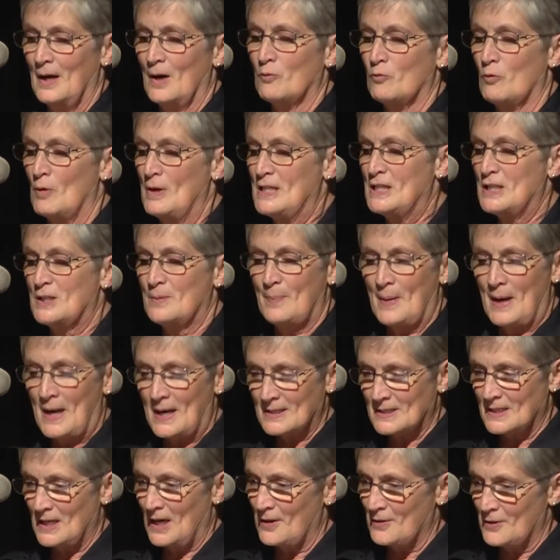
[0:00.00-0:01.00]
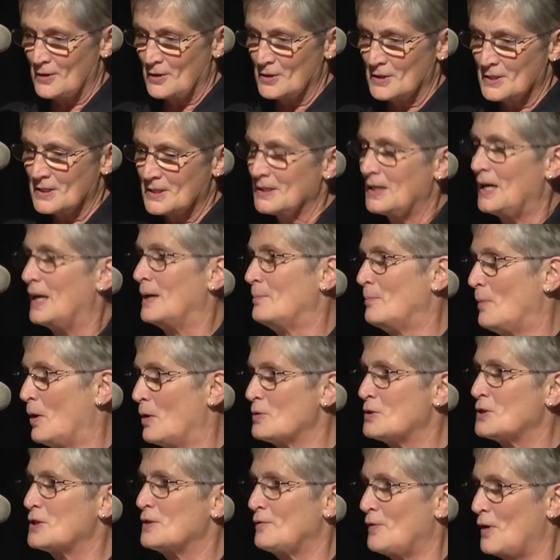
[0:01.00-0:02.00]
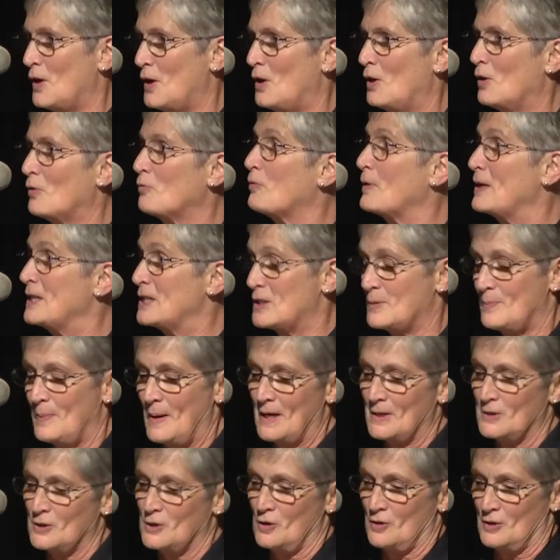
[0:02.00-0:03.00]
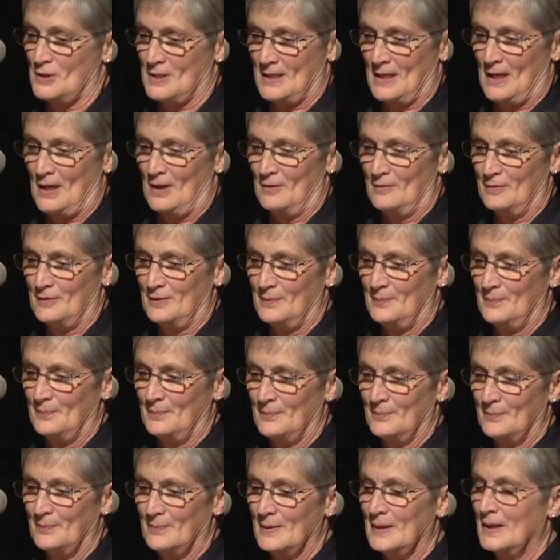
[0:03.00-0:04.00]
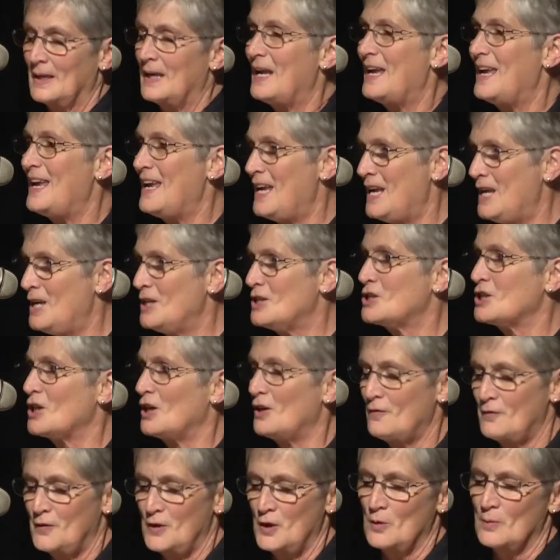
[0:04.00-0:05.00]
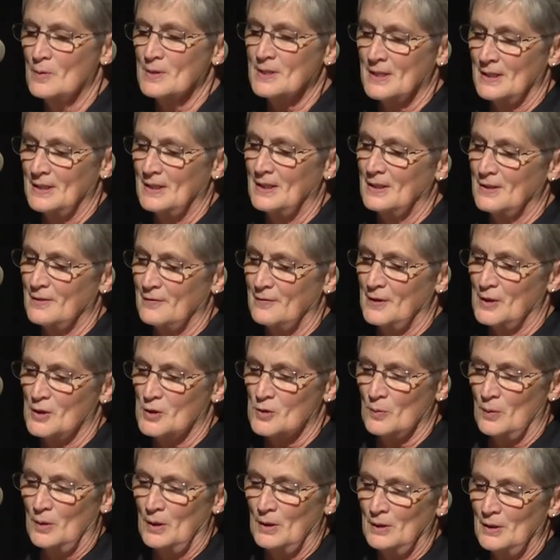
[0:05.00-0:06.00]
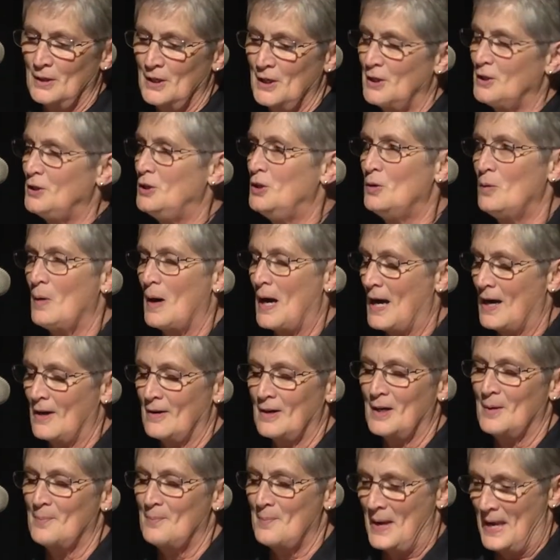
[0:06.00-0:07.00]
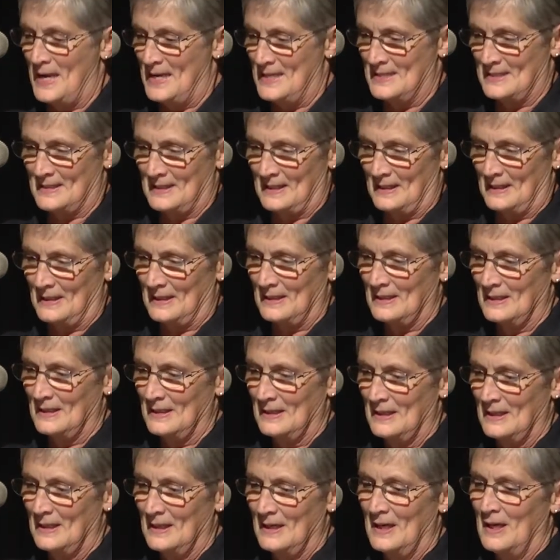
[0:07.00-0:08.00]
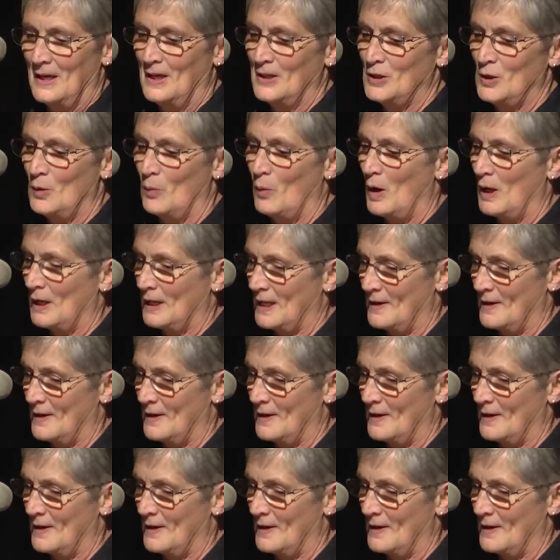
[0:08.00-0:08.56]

respect others, and most of all, respect yourself. Each of you is an individual. You are amazing. You all